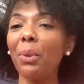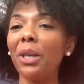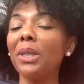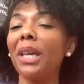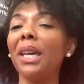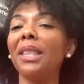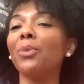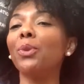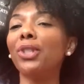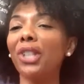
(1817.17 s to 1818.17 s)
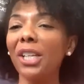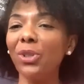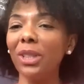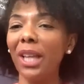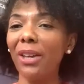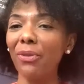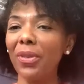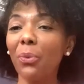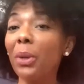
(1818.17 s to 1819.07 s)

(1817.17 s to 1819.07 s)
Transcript: sent me the video, and I haven't seen it yet,